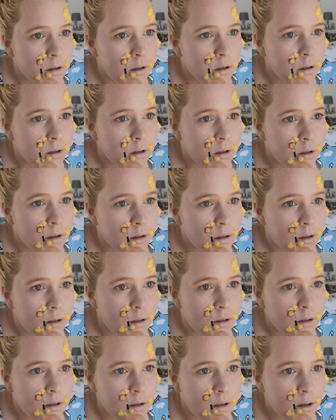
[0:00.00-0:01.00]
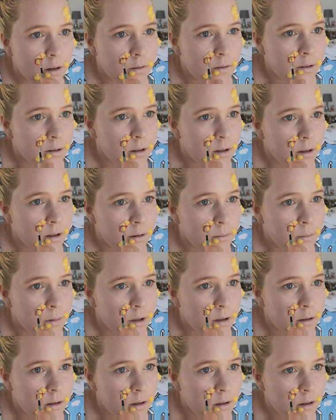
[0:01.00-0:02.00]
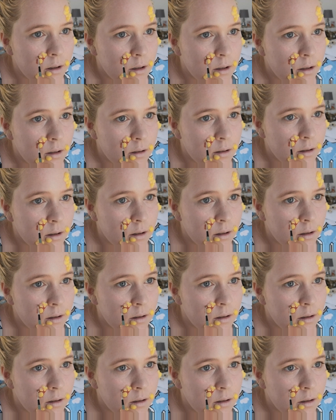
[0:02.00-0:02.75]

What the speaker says: It definitely makes it a lot easier.